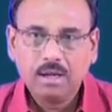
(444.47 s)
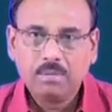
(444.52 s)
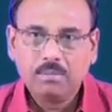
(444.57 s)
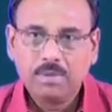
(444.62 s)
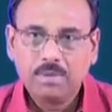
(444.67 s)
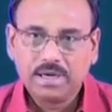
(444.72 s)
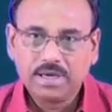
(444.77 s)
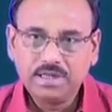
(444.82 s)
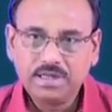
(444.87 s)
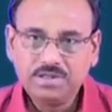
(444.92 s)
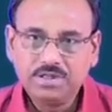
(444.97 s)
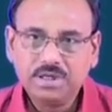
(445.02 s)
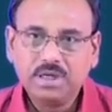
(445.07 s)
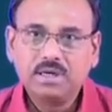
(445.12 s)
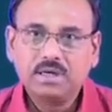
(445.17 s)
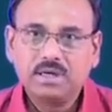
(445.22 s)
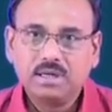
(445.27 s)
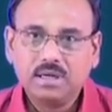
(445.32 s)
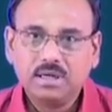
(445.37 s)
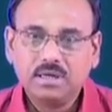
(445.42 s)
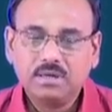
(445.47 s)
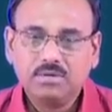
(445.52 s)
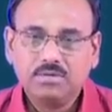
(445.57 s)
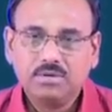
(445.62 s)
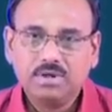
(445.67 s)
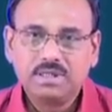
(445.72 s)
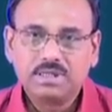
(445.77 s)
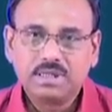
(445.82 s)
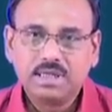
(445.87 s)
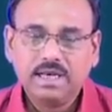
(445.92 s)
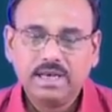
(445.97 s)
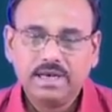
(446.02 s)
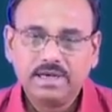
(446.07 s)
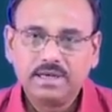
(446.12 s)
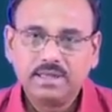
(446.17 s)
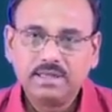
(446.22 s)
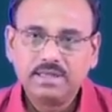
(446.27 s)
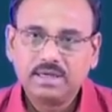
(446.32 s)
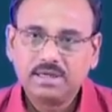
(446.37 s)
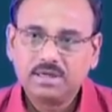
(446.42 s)
But in general, we will see
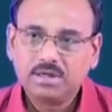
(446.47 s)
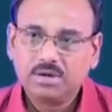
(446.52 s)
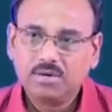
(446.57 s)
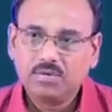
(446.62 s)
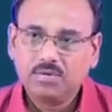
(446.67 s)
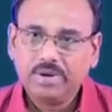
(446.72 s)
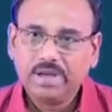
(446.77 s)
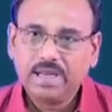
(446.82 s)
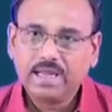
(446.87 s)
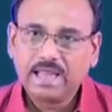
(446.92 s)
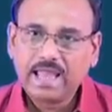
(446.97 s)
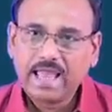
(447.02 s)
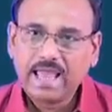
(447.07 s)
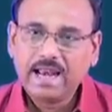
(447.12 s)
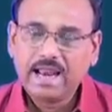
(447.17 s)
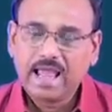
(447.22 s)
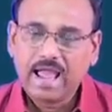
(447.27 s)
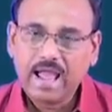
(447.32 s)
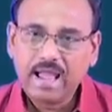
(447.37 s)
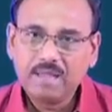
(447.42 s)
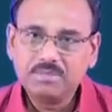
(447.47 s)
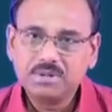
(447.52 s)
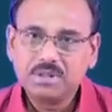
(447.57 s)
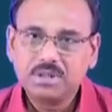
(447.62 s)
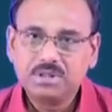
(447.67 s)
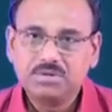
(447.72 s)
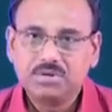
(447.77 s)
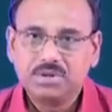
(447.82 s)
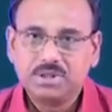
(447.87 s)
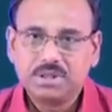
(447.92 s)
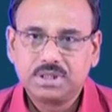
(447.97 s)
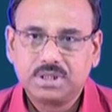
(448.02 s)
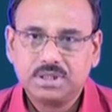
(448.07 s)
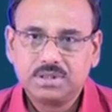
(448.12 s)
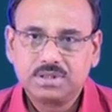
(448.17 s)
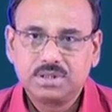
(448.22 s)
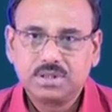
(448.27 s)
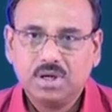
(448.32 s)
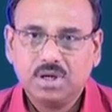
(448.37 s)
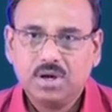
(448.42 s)
later that we can have
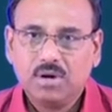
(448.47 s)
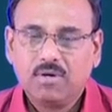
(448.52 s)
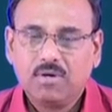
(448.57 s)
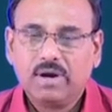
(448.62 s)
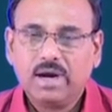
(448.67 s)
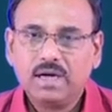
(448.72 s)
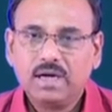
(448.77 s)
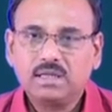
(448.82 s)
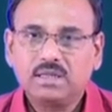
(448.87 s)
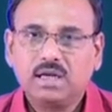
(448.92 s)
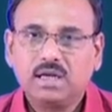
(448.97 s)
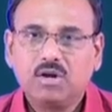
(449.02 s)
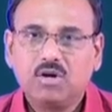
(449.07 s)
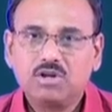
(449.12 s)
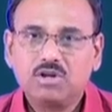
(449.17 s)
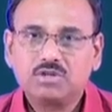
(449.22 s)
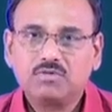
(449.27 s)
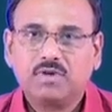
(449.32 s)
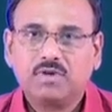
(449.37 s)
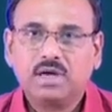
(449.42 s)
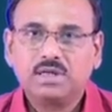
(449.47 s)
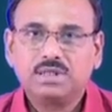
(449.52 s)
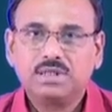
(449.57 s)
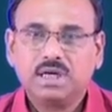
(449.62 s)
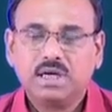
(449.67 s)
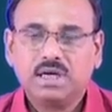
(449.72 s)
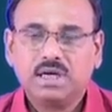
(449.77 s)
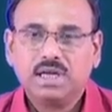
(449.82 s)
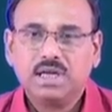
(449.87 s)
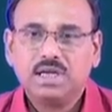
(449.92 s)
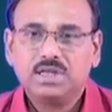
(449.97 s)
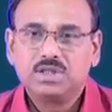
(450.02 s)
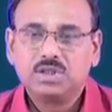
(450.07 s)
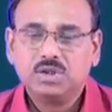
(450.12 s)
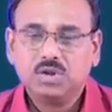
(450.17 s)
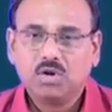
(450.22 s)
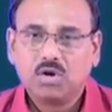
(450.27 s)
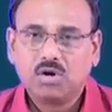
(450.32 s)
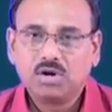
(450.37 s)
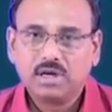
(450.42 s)
situations where the loss function is
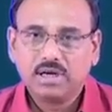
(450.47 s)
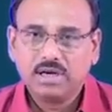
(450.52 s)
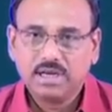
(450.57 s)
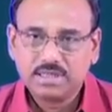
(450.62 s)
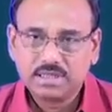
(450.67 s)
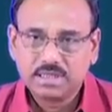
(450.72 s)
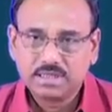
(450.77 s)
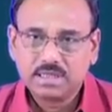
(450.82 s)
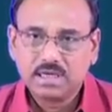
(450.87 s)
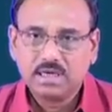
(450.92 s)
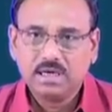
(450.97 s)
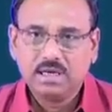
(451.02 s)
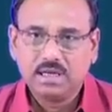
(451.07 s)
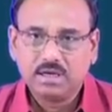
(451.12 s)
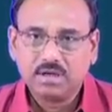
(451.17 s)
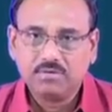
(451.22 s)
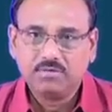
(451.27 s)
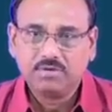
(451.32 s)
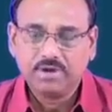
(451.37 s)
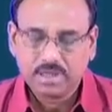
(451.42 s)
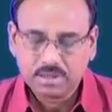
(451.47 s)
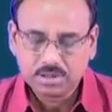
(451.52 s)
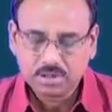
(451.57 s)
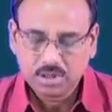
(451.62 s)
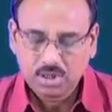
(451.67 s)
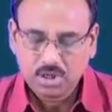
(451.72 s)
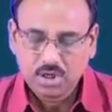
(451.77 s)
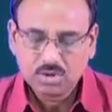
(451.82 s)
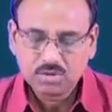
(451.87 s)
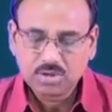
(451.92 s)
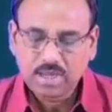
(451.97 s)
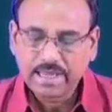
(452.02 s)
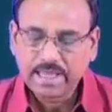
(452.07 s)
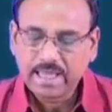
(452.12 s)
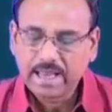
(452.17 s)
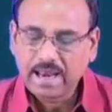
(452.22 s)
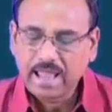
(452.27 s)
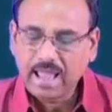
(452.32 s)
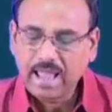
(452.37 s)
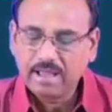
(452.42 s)
not necessarily convex. So, I
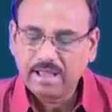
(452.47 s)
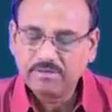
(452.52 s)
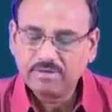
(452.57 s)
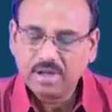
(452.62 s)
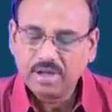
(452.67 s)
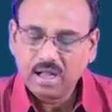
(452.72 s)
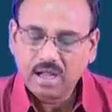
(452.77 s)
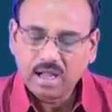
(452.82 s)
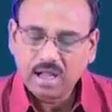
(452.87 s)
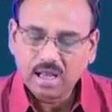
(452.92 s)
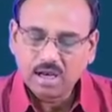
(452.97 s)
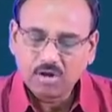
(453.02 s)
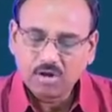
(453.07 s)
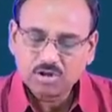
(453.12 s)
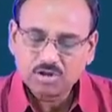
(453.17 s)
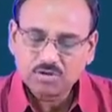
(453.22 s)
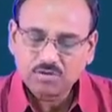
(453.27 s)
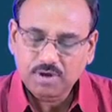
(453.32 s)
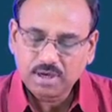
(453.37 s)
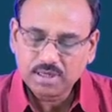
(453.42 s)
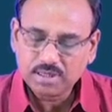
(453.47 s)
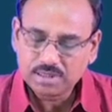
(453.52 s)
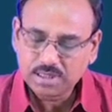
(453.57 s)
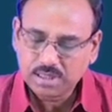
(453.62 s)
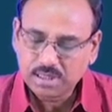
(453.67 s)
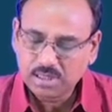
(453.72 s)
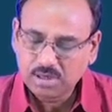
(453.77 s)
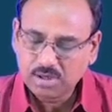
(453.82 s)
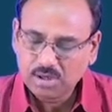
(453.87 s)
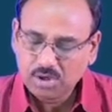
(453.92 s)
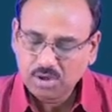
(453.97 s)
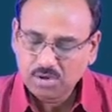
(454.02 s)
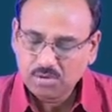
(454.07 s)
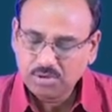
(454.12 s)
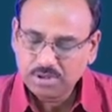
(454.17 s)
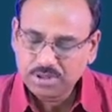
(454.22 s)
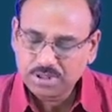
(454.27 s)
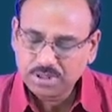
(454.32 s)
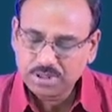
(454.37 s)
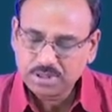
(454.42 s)
can have a loss function
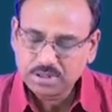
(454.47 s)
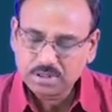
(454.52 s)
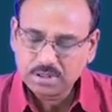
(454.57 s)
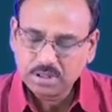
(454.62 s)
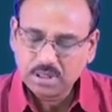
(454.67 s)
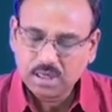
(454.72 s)
which is